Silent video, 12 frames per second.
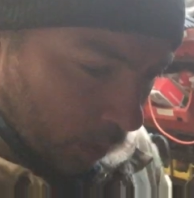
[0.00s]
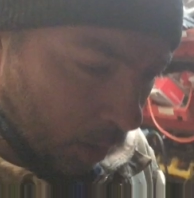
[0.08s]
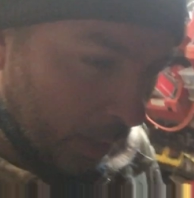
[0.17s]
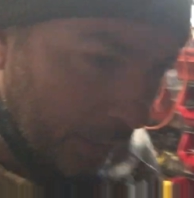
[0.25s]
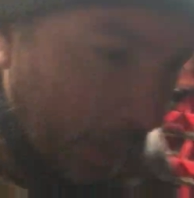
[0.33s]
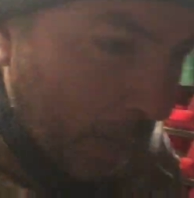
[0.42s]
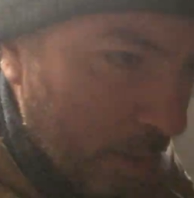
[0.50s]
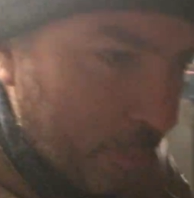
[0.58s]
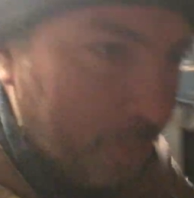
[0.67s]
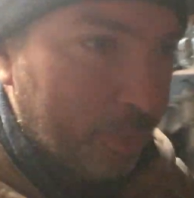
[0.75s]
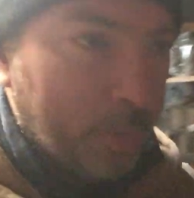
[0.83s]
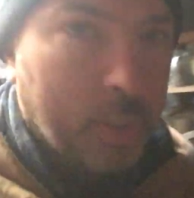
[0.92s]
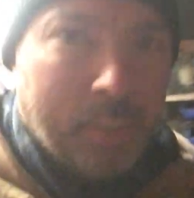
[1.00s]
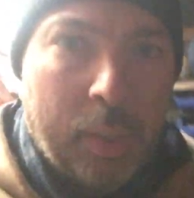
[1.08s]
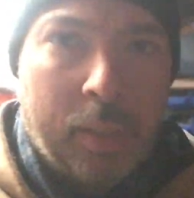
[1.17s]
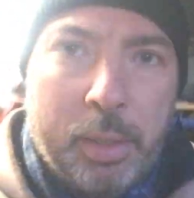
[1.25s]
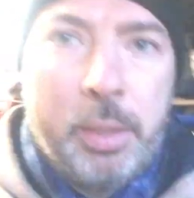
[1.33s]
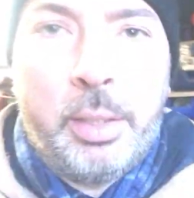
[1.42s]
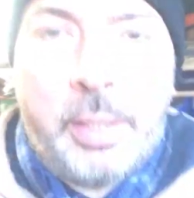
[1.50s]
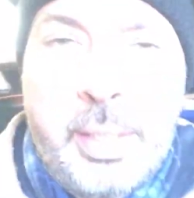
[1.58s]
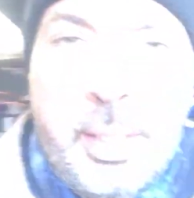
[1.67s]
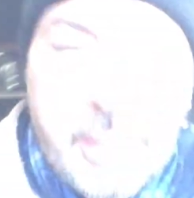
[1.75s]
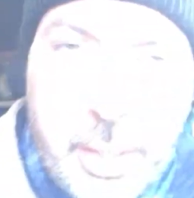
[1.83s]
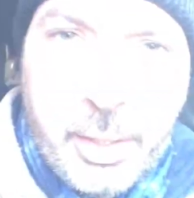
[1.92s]
I have
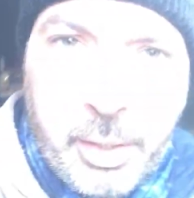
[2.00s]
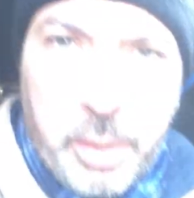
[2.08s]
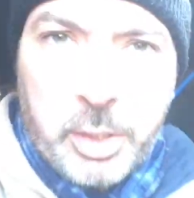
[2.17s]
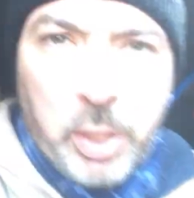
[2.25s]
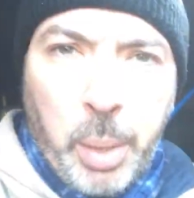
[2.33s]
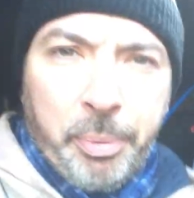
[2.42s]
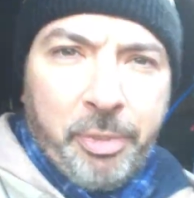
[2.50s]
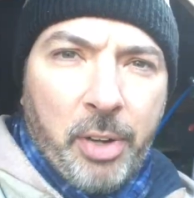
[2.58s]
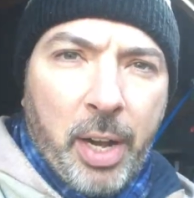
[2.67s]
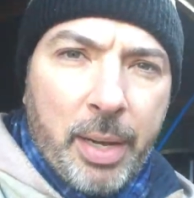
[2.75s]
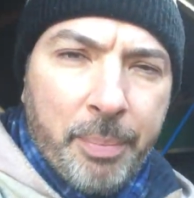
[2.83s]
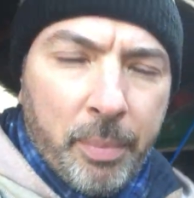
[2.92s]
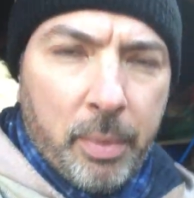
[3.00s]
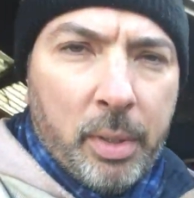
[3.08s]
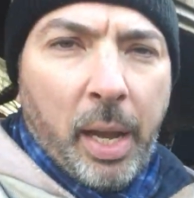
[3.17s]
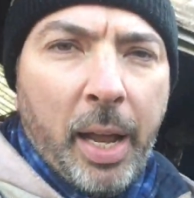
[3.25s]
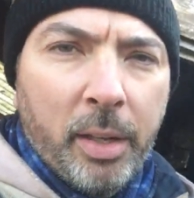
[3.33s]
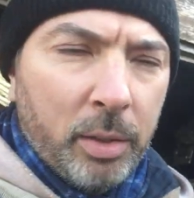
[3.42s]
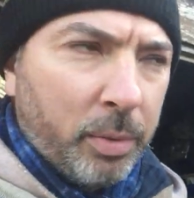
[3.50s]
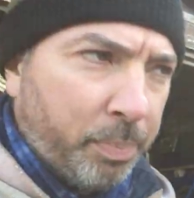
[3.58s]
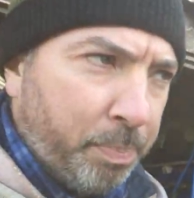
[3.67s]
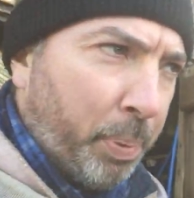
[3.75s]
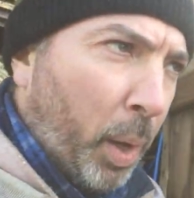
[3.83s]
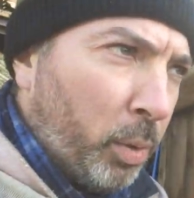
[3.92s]
the subframe and
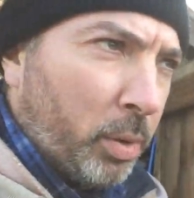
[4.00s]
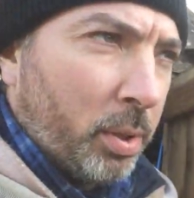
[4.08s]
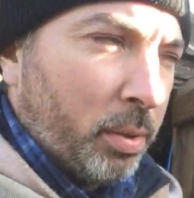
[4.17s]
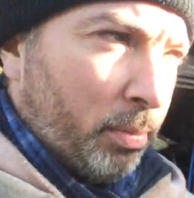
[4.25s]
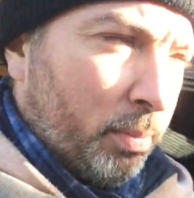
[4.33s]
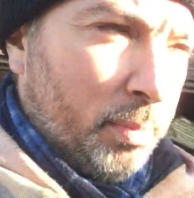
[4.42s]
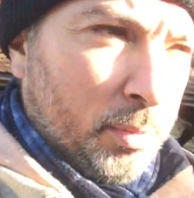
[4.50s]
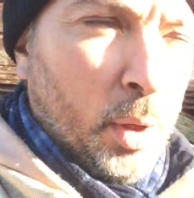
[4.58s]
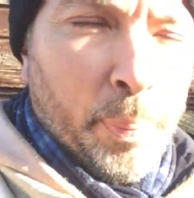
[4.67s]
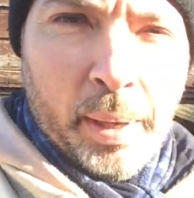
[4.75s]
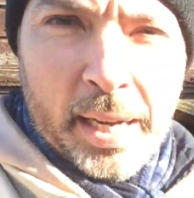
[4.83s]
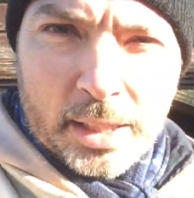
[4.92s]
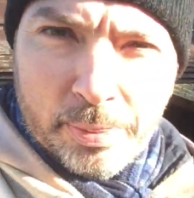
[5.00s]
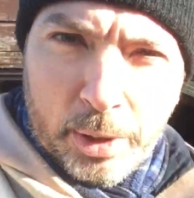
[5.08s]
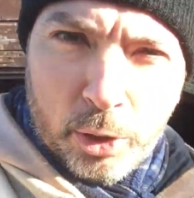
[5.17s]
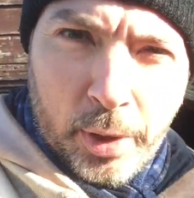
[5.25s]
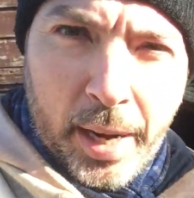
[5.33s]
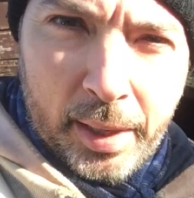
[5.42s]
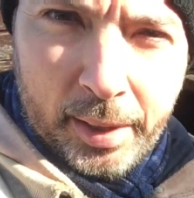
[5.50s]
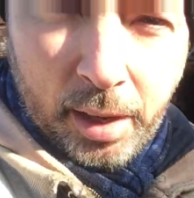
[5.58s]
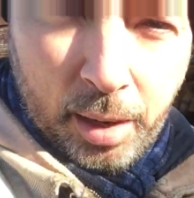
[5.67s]
both replacement trailing